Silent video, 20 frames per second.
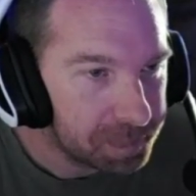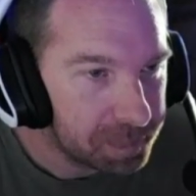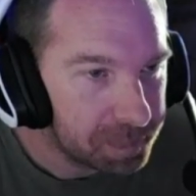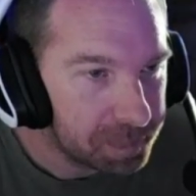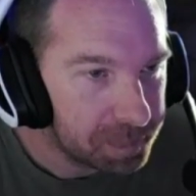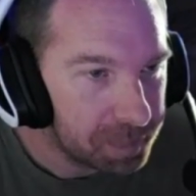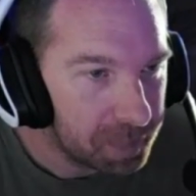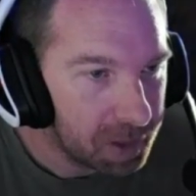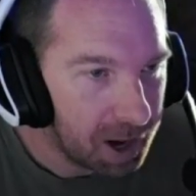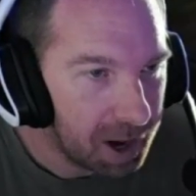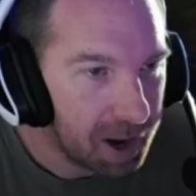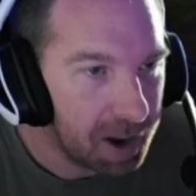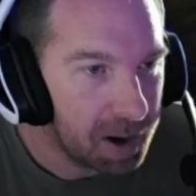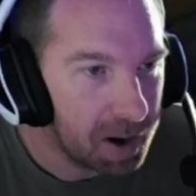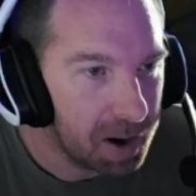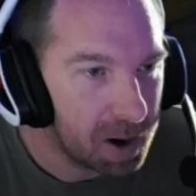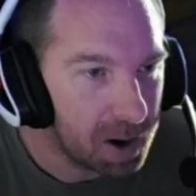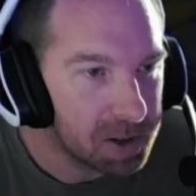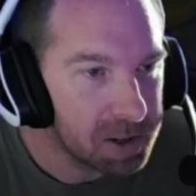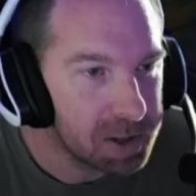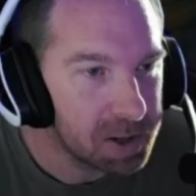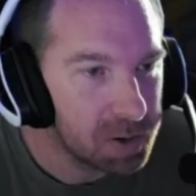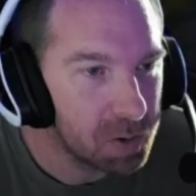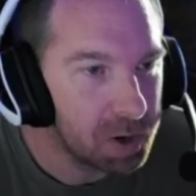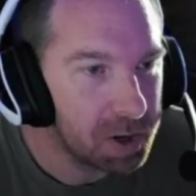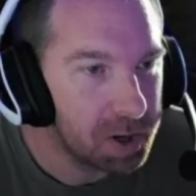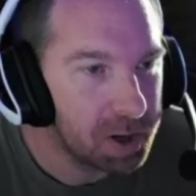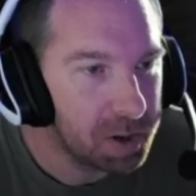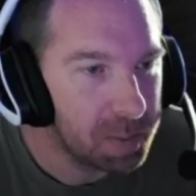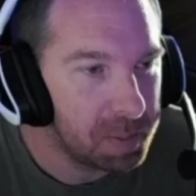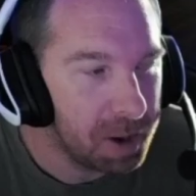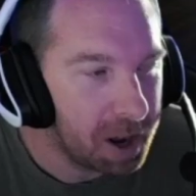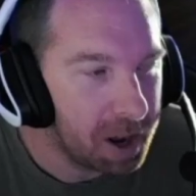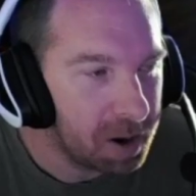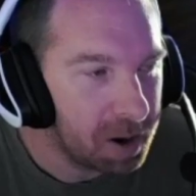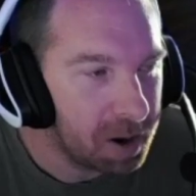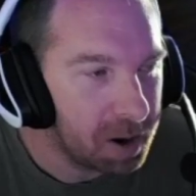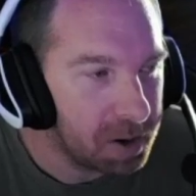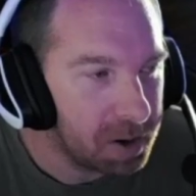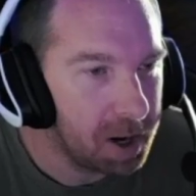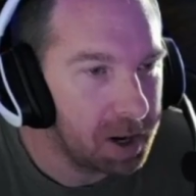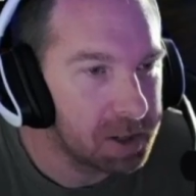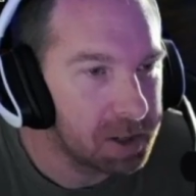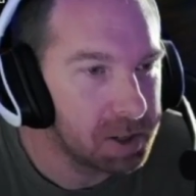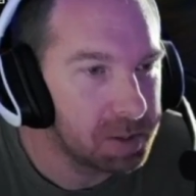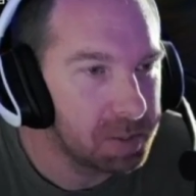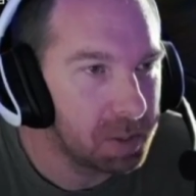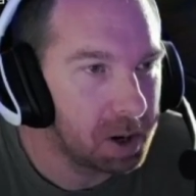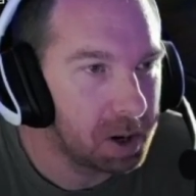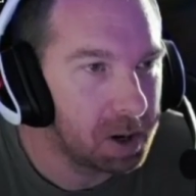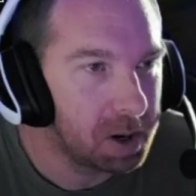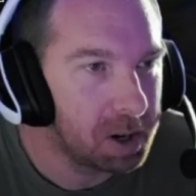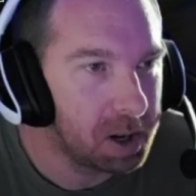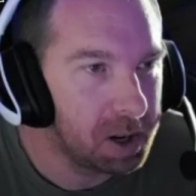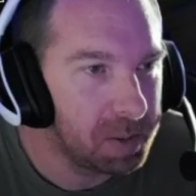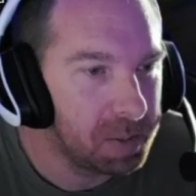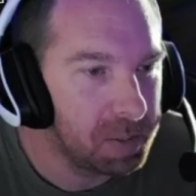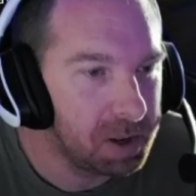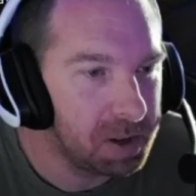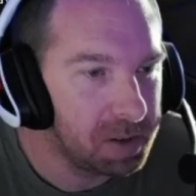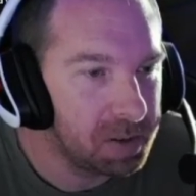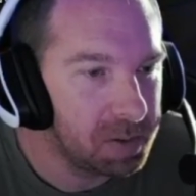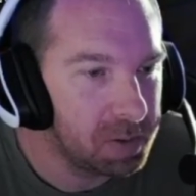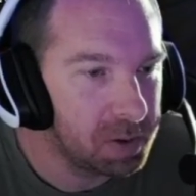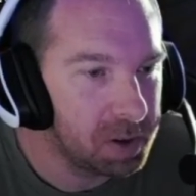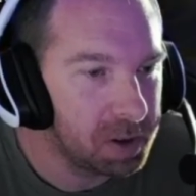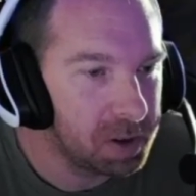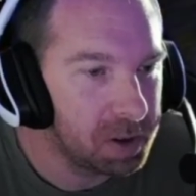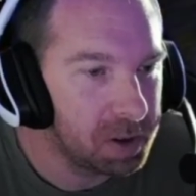And also when you're in battle, you can actually mark enemies with them.